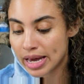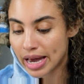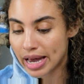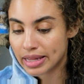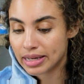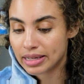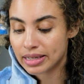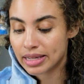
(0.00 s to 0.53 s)

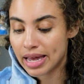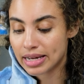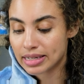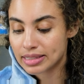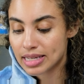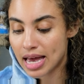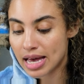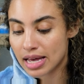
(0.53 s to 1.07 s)
and then an
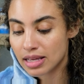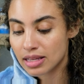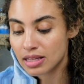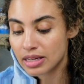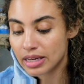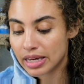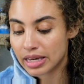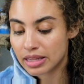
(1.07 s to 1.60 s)

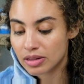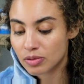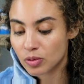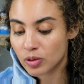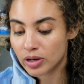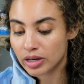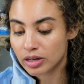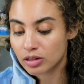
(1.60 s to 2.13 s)
XL in the
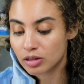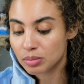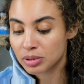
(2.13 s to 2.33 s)
royal